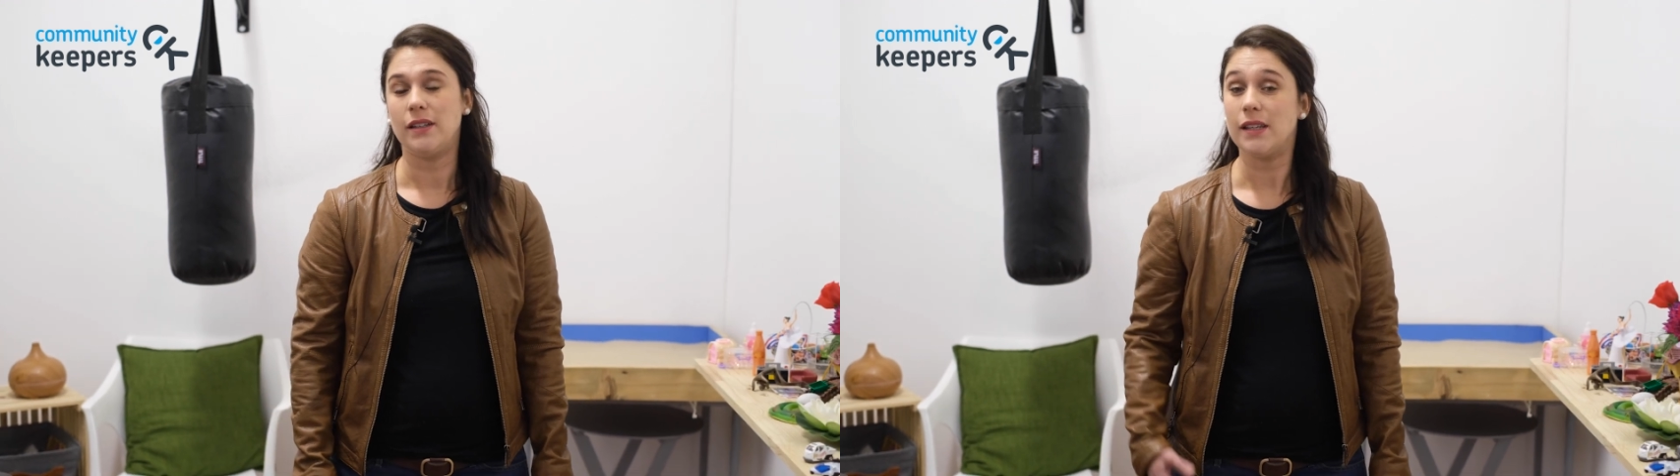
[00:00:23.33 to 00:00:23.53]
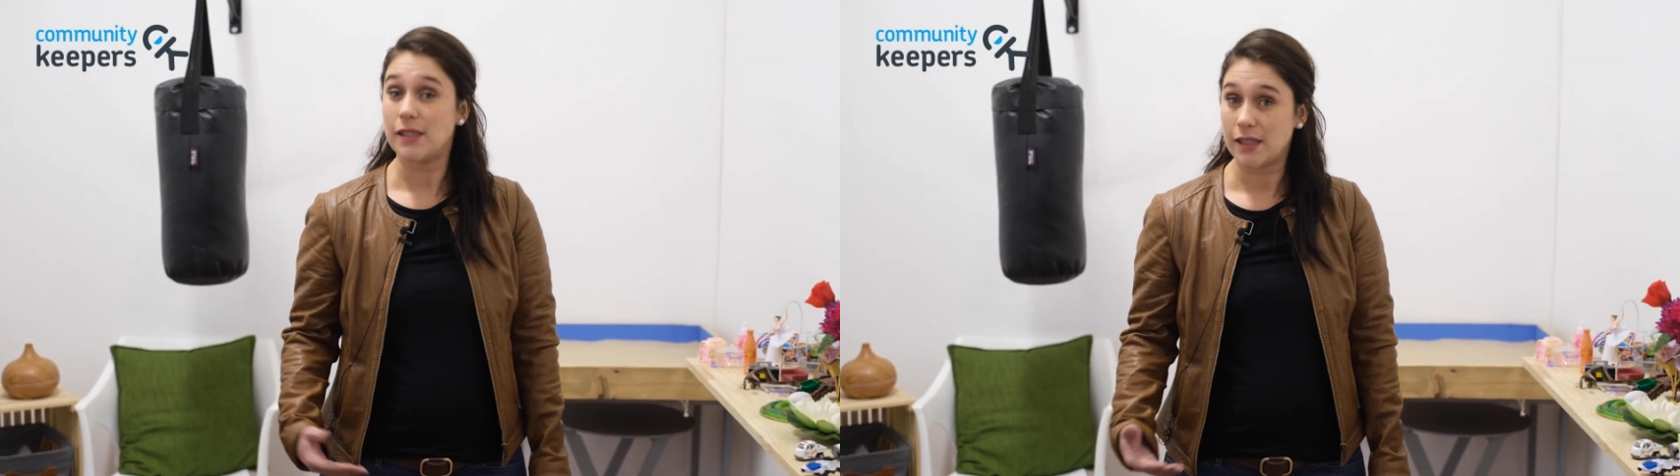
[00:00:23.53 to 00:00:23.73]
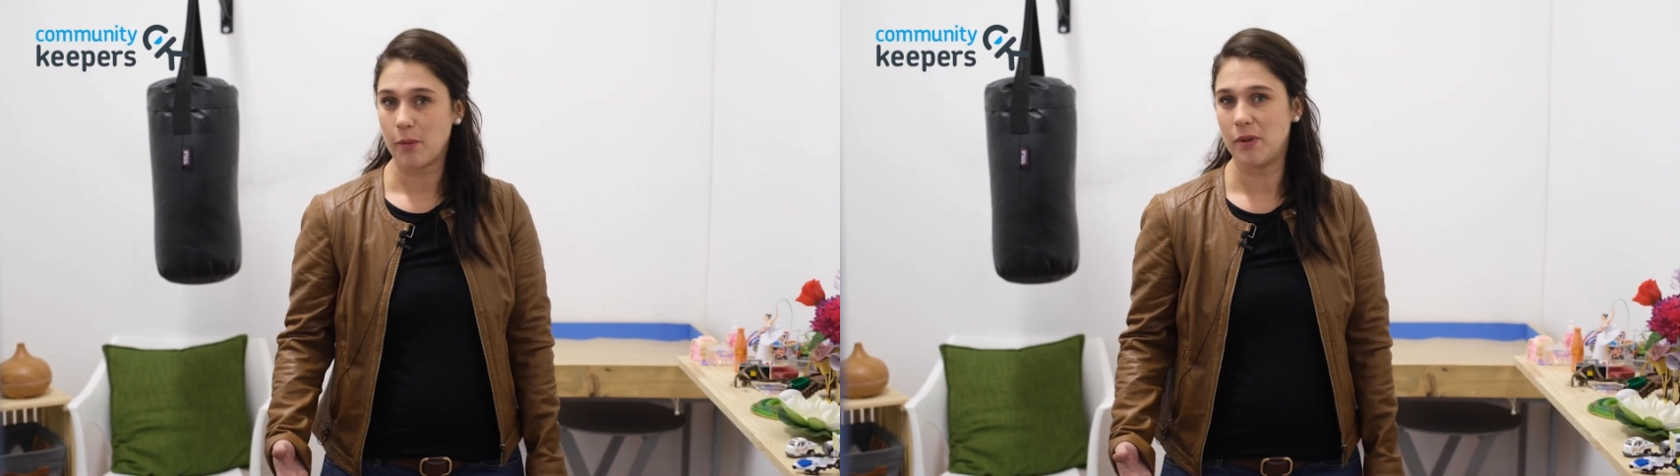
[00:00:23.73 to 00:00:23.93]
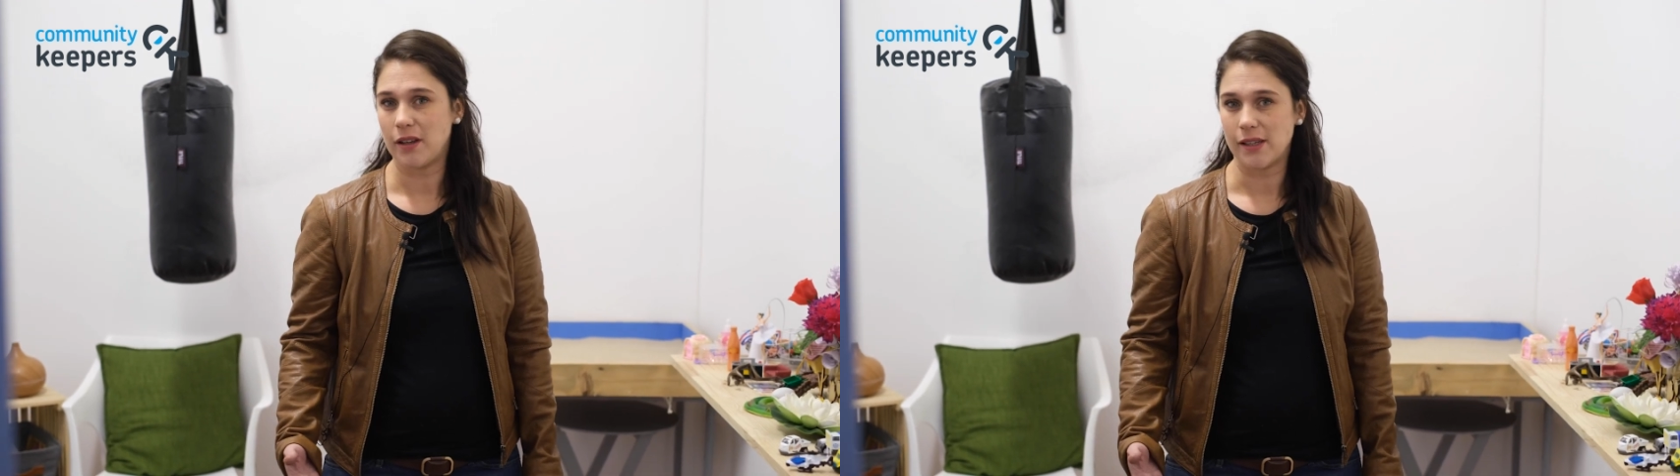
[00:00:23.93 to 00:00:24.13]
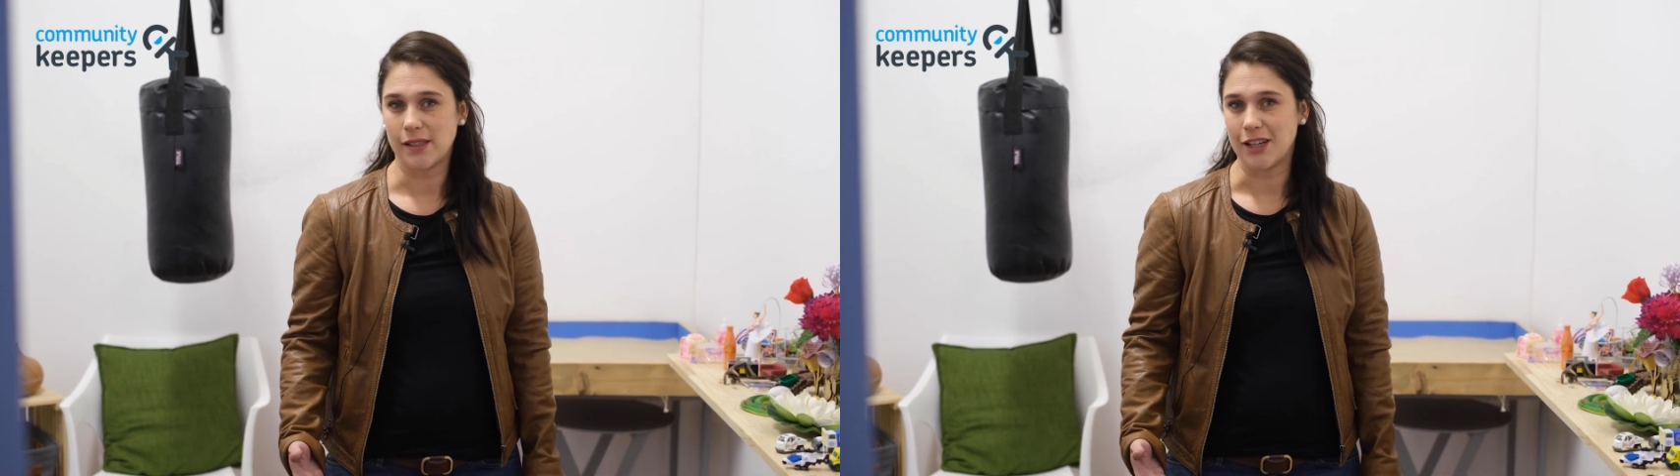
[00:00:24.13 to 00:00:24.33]

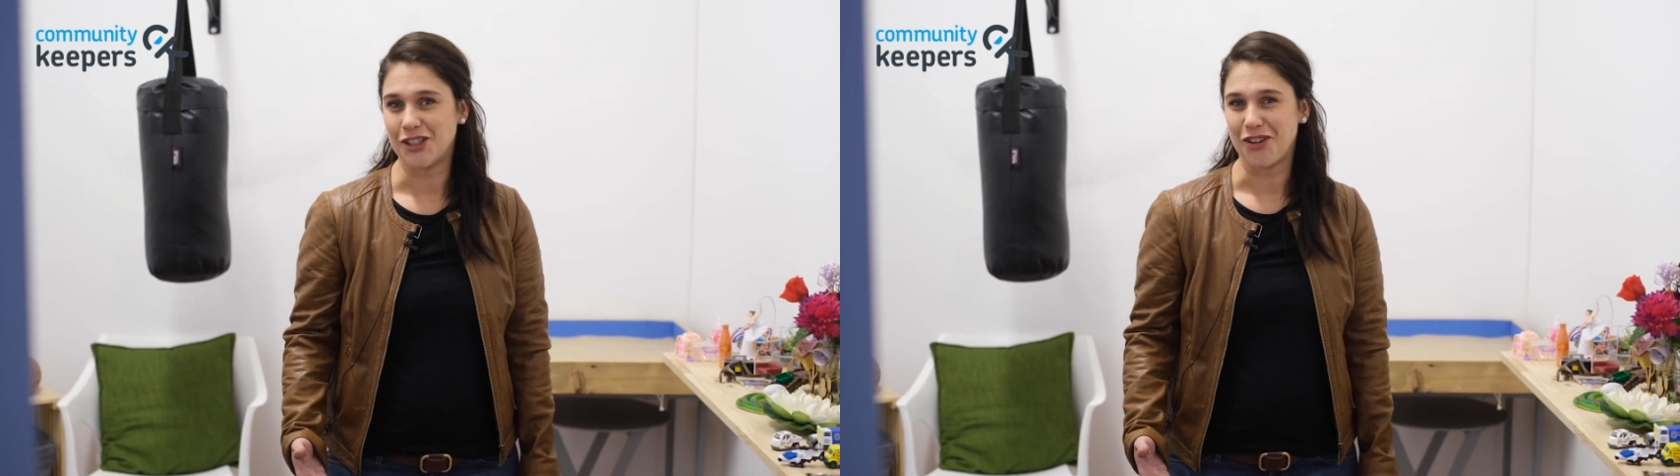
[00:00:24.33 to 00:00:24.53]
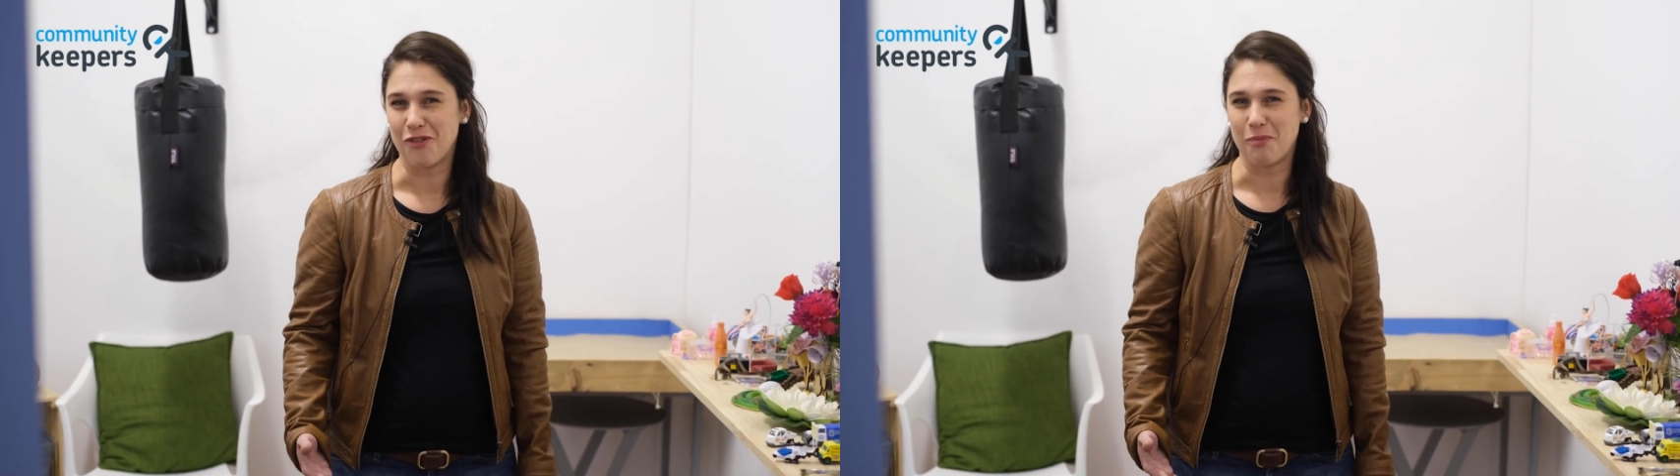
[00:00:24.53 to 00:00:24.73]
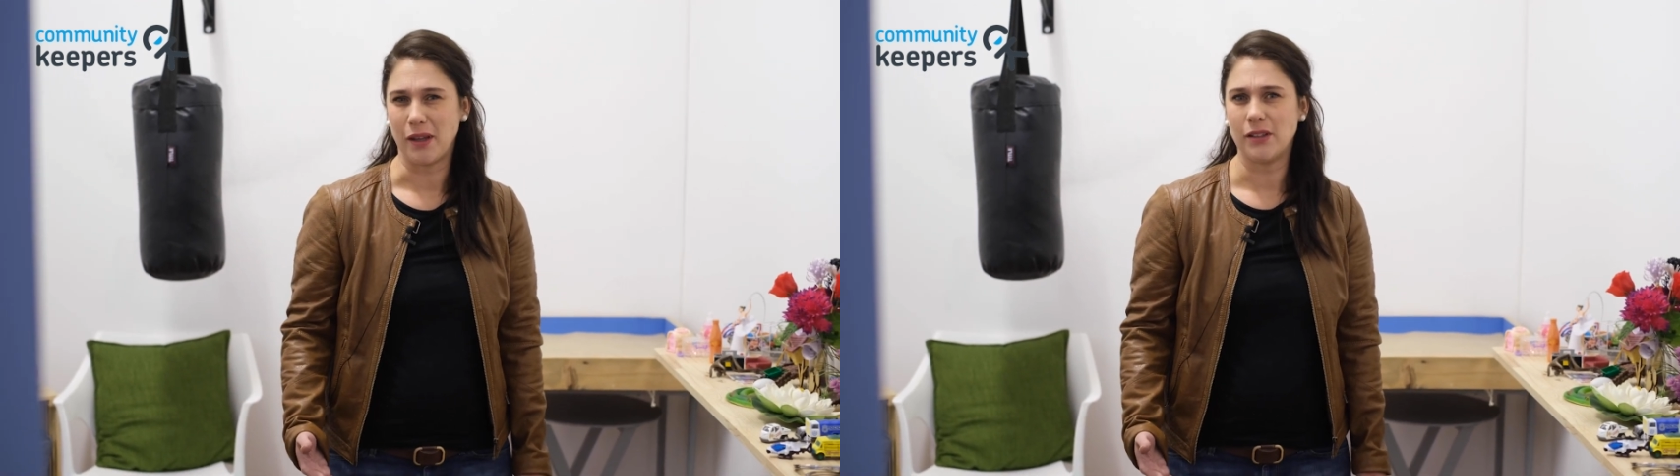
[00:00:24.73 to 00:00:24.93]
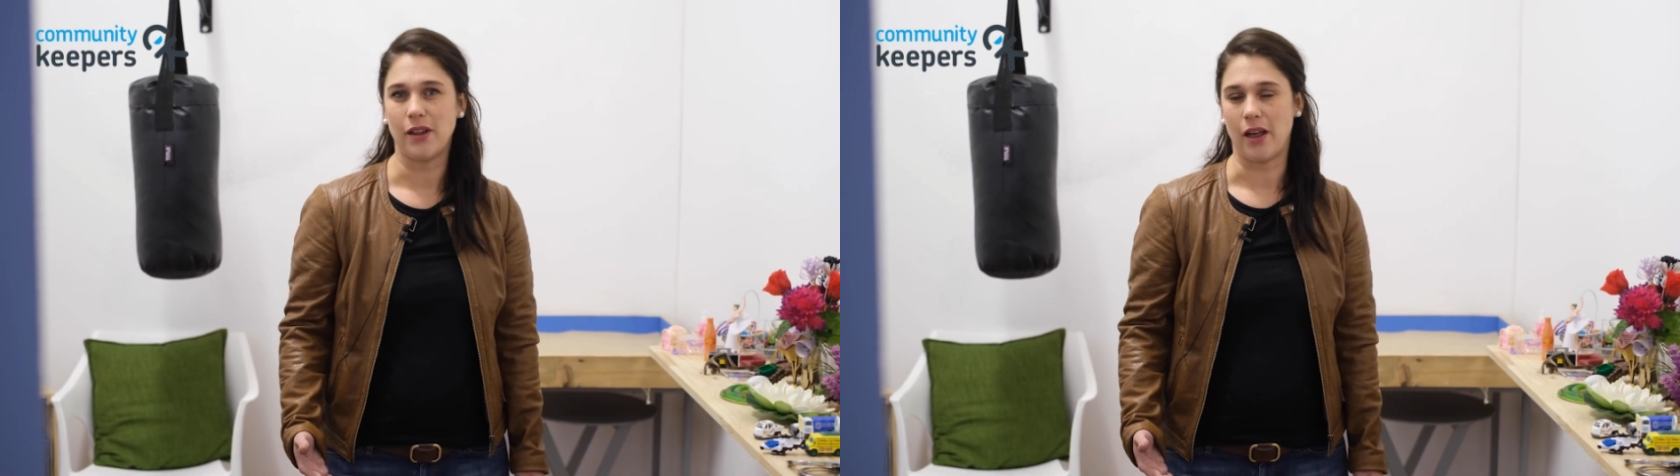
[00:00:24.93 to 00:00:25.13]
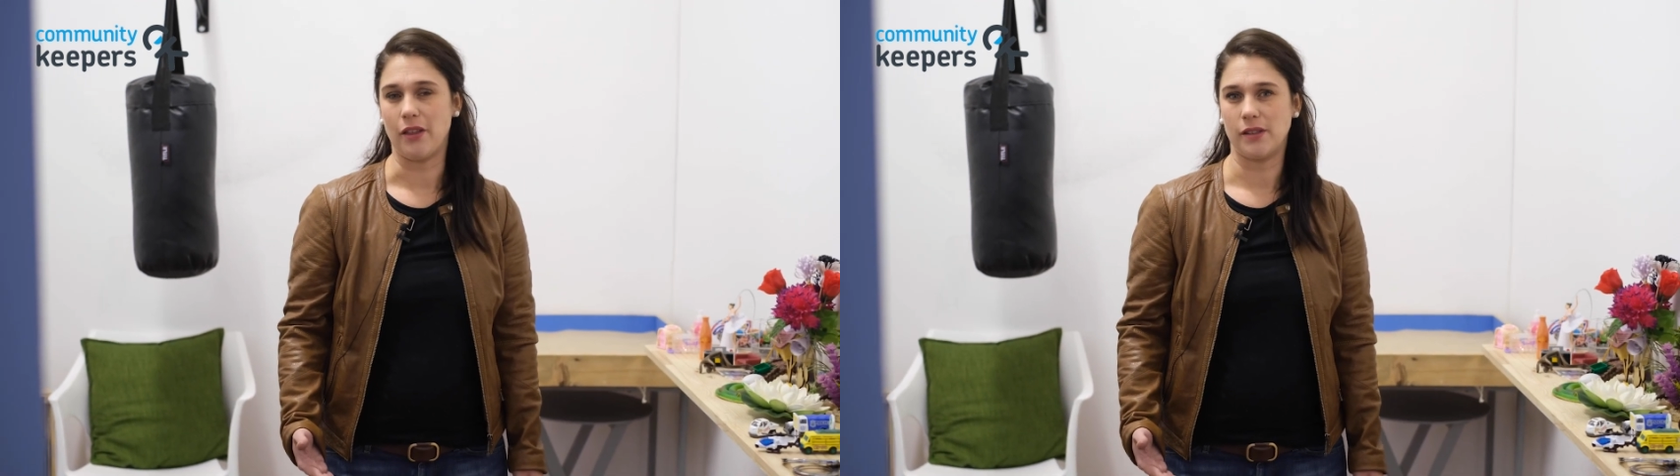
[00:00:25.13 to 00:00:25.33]
destigmatization of
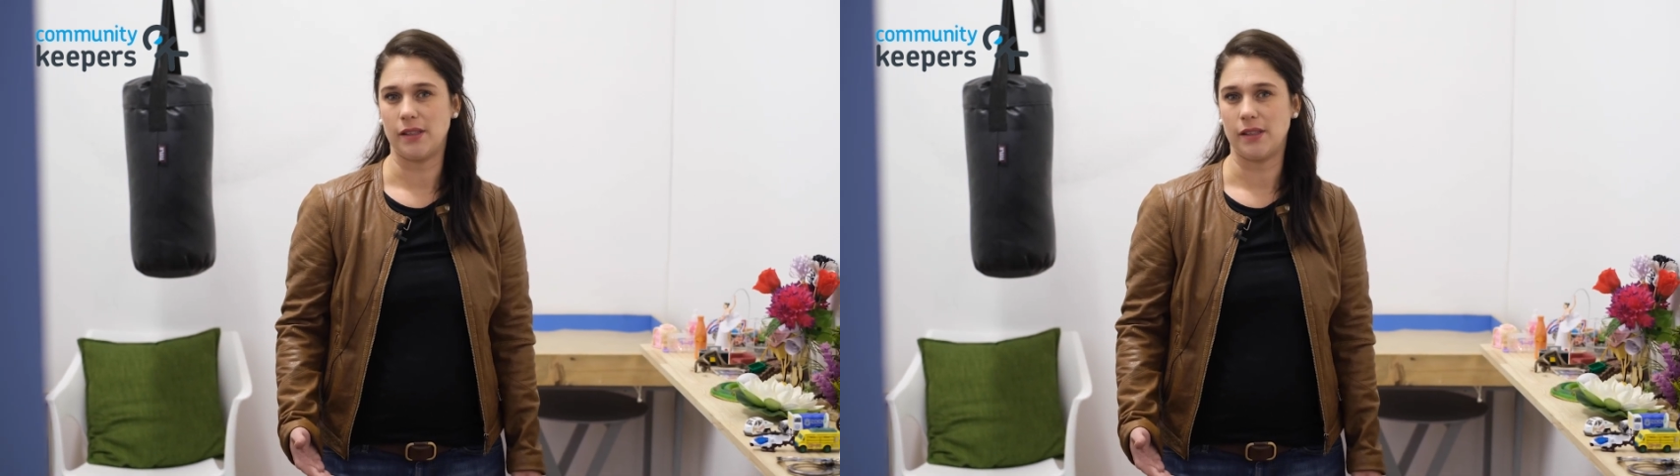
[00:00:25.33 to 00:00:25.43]
mental health